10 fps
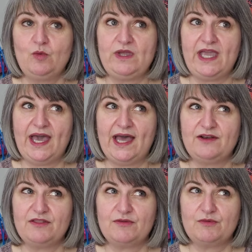We had
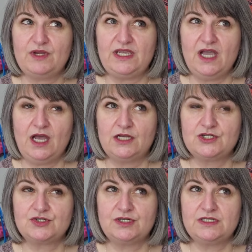
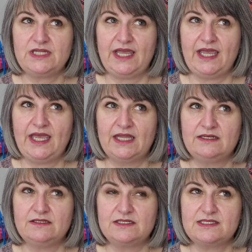
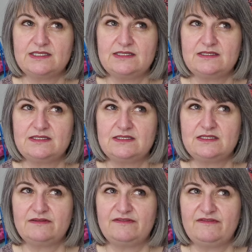
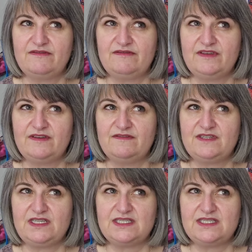350,